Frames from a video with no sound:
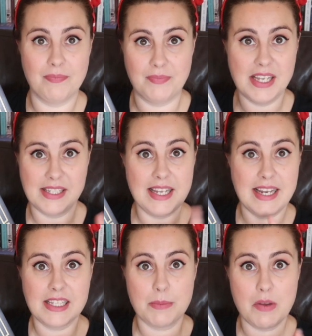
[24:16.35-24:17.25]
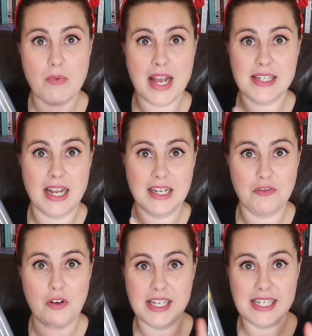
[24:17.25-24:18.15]
this needs to be read
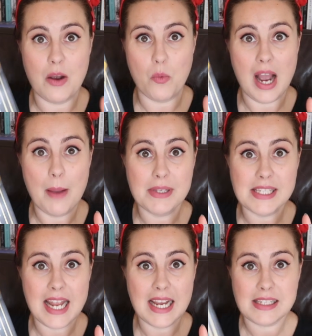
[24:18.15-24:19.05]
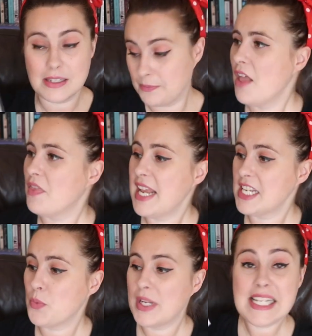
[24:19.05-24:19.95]
and find out what happens next. The
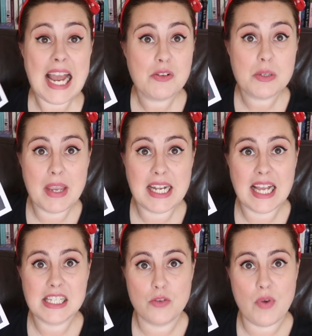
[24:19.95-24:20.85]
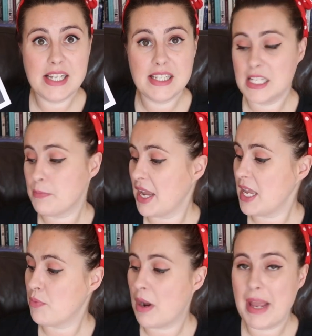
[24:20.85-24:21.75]
next one is How to Be an Anti-Racist by
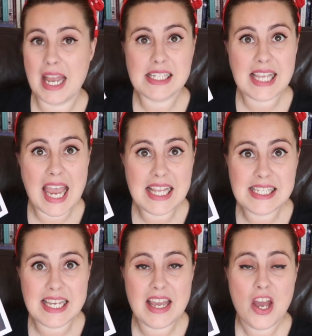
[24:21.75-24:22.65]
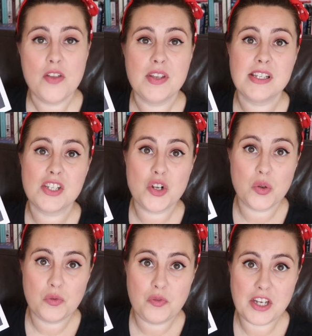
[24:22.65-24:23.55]
Ibram X. Kendi. This is a
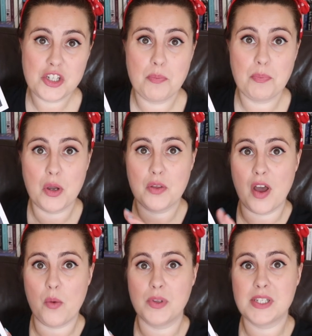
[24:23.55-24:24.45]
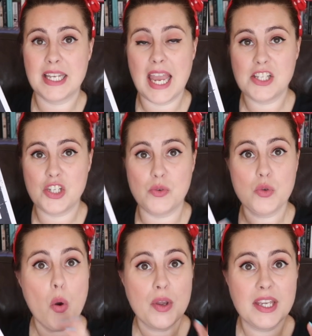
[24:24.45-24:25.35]
non-fiction book that I want to get to,
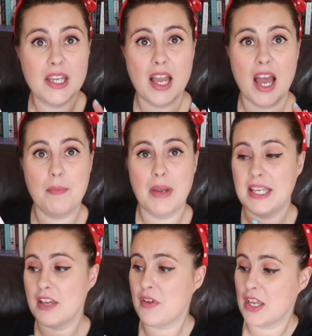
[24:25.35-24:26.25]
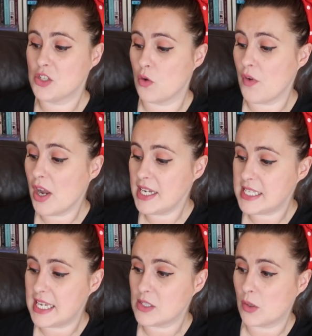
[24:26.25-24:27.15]
talking and giving sort of
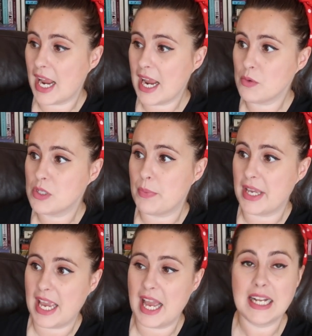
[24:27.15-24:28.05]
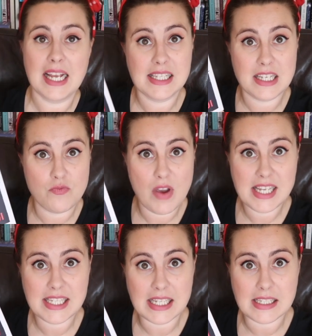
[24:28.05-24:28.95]
ideas on how to be an
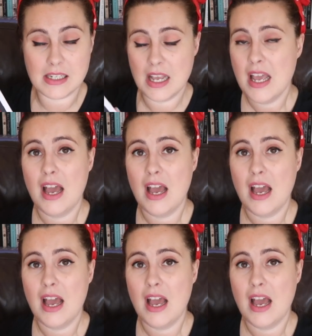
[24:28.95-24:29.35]
anti-racist.